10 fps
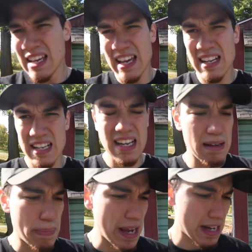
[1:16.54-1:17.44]
and
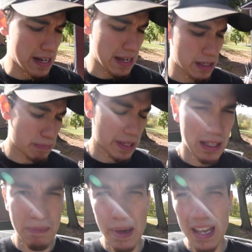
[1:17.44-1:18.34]
paint it. I just
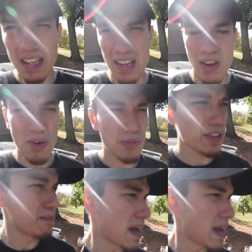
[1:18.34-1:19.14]
picked up paint and hopefully it